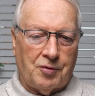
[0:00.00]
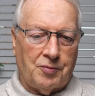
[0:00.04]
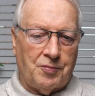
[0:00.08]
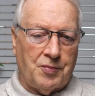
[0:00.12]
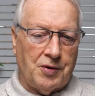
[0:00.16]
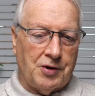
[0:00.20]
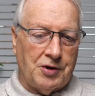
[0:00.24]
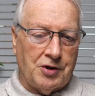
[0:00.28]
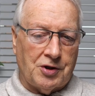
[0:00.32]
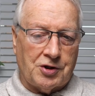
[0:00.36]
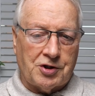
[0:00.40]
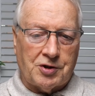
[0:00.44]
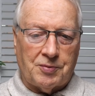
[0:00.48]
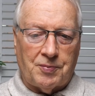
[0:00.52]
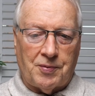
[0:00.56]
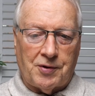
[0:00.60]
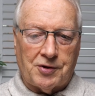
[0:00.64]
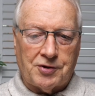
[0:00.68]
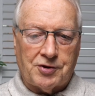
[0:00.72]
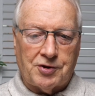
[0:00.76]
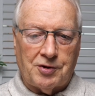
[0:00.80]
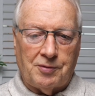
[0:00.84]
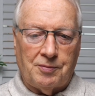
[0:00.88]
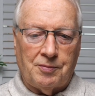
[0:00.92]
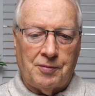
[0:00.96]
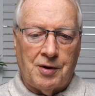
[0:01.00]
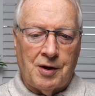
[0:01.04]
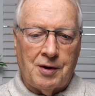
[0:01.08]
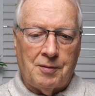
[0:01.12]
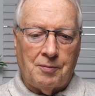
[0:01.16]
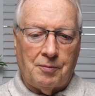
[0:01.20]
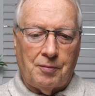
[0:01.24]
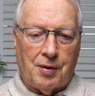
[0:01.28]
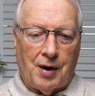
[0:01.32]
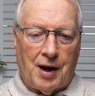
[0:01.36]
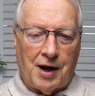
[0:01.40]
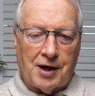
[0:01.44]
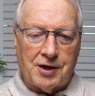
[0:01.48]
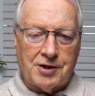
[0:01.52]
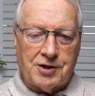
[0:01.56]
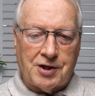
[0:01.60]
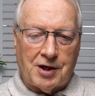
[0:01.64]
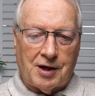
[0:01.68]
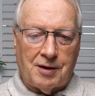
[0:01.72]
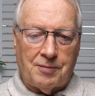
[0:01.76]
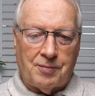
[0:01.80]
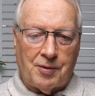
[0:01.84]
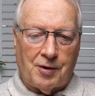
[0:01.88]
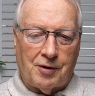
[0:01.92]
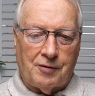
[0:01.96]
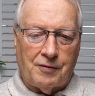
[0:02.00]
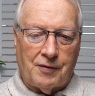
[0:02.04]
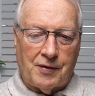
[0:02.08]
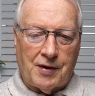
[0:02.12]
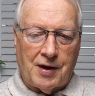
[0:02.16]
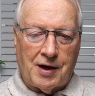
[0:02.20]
would be just to put some black tape over